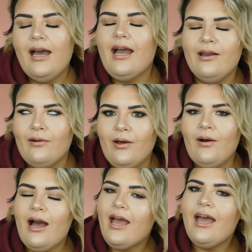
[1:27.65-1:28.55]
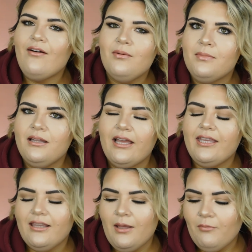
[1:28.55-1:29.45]
I don't know. I haven't been
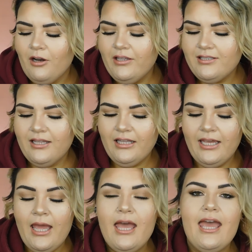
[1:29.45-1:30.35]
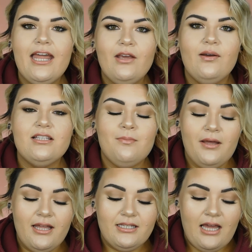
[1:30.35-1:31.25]
liking them recently. Anyways,
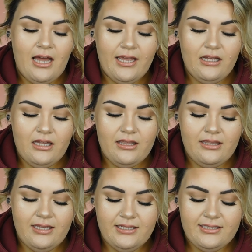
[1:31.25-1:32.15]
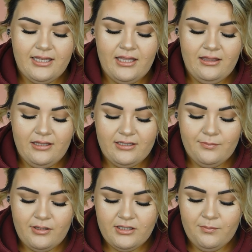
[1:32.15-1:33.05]
but I got this in this
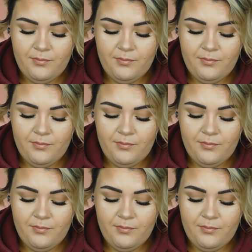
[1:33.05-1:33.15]
month's